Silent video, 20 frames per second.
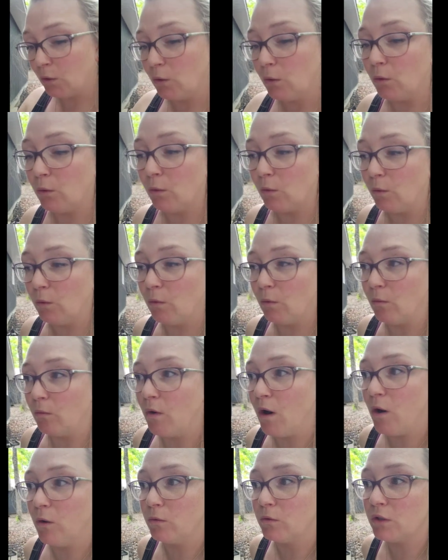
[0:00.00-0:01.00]
who
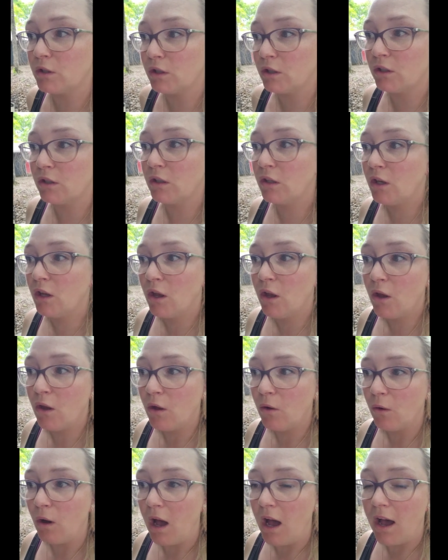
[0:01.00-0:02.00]
wrote
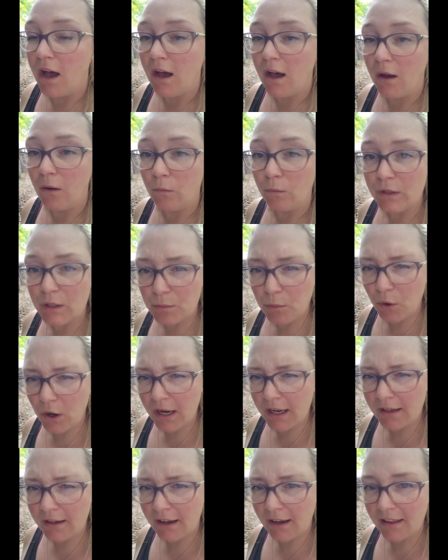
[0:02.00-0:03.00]
Witch
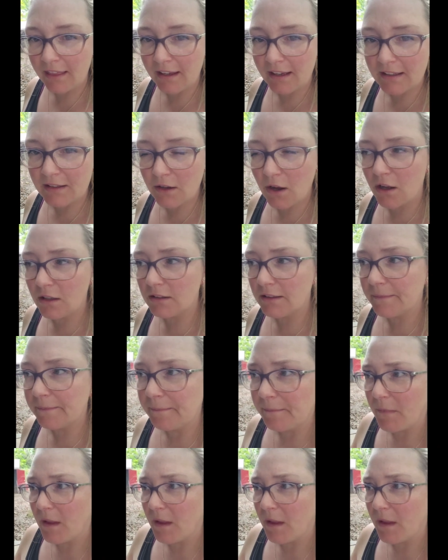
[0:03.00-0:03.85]
Boy, I think it's called.